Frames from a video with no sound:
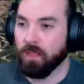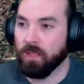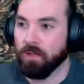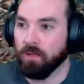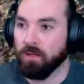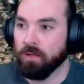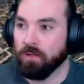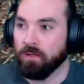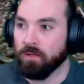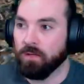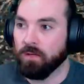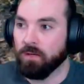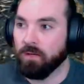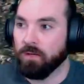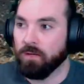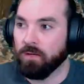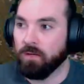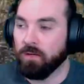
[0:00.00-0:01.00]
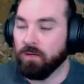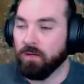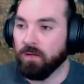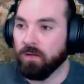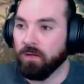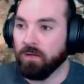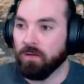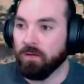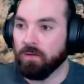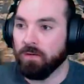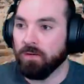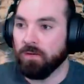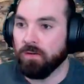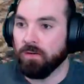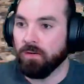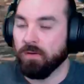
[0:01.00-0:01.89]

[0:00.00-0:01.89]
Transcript: (silence)